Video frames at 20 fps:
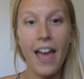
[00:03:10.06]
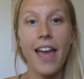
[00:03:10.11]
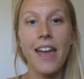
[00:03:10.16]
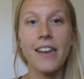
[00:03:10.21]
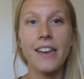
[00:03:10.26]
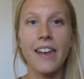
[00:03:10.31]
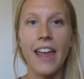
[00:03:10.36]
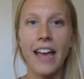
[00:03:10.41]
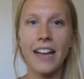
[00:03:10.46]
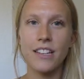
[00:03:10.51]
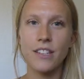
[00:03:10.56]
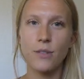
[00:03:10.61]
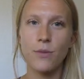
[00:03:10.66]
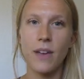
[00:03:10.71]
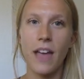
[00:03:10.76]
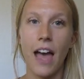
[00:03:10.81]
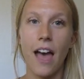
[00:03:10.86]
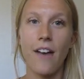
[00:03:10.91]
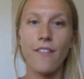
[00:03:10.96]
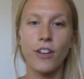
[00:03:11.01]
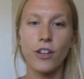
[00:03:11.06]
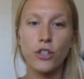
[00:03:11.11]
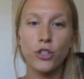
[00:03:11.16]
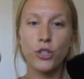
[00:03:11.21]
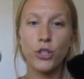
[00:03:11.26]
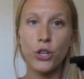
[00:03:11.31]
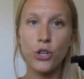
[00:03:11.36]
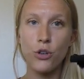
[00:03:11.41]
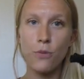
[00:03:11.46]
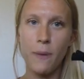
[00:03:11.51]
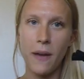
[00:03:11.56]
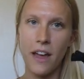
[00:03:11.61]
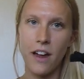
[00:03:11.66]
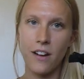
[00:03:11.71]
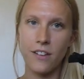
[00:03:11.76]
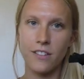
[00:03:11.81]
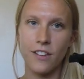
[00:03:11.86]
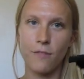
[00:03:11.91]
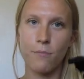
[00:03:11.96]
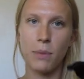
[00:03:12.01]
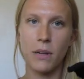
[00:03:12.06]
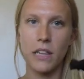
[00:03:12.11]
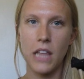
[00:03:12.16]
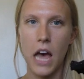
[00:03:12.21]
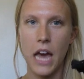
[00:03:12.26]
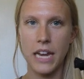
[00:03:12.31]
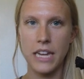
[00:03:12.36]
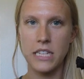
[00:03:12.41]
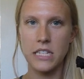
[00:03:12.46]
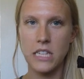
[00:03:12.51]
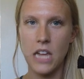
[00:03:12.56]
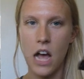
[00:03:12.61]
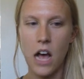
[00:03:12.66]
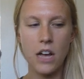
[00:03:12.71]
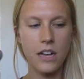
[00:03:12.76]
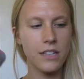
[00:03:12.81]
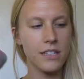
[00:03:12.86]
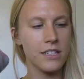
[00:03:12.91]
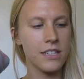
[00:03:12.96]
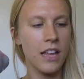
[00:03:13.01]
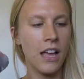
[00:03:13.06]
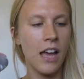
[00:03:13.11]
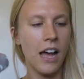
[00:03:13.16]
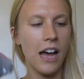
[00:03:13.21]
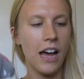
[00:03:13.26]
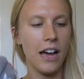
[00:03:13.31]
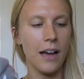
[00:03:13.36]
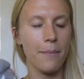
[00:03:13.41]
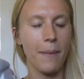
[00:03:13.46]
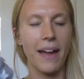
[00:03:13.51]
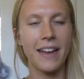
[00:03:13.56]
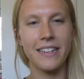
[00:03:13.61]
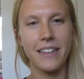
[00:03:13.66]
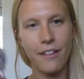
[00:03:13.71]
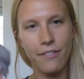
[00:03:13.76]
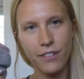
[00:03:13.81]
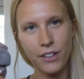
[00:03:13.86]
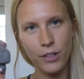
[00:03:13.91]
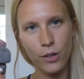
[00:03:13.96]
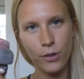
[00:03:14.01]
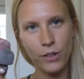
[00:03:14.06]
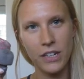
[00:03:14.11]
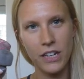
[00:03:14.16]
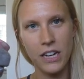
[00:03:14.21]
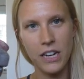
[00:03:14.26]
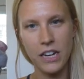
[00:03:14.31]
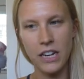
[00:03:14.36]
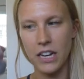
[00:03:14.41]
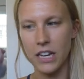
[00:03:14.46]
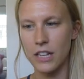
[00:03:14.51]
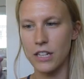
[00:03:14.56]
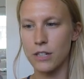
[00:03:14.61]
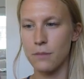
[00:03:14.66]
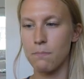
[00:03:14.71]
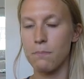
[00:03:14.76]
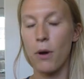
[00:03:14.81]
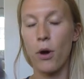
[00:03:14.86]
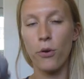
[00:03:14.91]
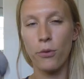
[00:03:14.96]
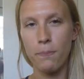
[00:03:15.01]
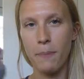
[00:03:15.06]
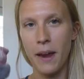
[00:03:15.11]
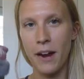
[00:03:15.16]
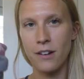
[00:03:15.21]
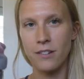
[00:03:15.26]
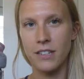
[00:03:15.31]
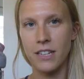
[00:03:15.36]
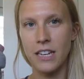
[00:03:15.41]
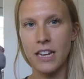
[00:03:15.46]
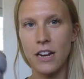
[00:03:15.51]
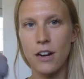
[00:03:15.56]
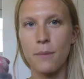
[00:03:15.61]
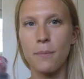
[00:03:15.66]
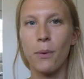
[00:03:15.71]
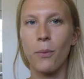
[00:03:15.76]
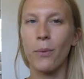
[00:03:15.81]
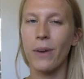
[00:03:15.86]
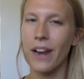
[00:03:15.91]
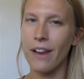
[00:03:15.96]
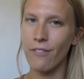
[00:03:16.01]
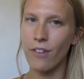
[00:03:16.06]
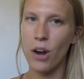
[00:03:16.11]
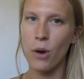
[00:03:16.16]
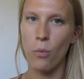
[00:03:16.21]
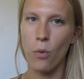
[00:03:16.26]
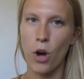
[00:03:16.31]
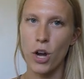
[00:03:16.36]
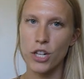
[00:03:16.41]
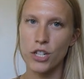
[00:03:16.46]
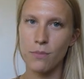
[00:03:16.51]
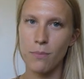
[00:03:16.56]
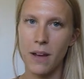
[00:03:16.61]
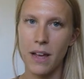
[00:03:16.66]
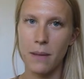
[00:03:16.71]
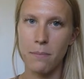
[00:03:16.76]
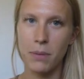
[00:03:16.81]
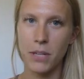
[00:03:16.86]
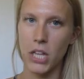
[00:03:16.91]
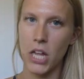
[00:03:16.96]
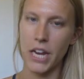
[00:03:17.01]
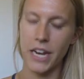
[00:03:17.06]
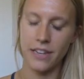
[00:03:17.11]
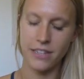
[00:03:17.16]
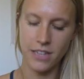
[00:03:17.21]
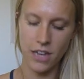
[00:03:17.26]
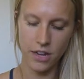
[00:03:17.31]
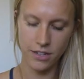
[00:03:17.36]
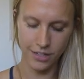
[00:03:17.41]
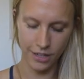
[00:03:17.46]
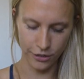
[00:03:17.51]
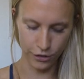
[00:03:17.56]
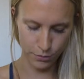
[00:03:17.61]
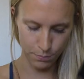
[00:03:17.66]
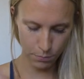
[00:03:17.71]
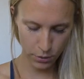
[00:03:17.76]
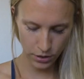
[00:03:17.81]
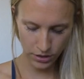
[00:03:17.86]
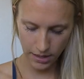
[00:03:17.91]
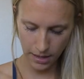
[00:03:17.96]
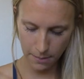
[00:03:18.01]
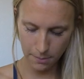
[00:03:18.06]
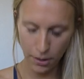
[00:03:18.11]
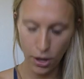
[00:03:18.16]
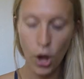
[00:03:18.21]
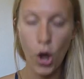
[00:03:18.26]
Next, we have 2 pairs of Pilates socks. I definitely don't need both pairs in here, but whenever I wash my Pilates socks, I just put them